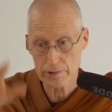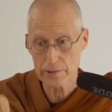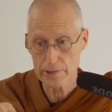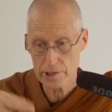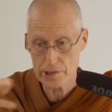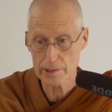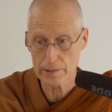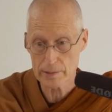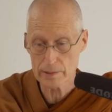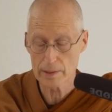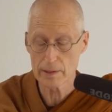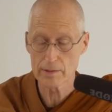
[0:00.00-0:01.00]

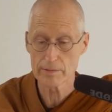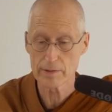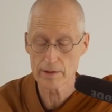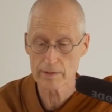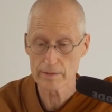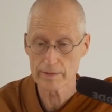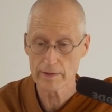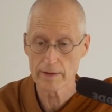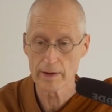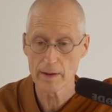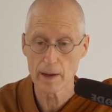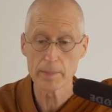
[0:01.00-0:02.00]
tradition of, of
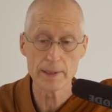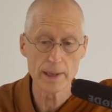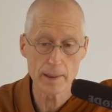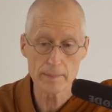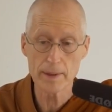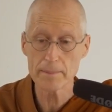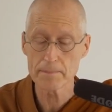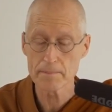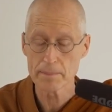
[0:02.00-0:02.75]
uh, Abhidhamma.